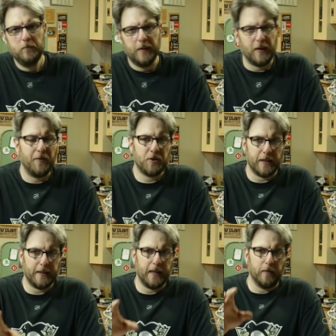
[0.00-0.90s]
If you haven't
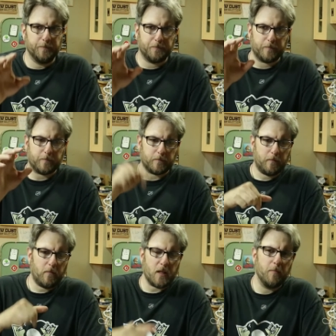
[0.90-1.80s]
checked it out,
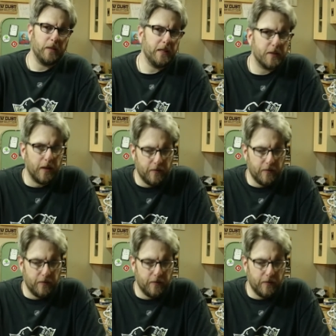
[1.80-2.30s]
please uh,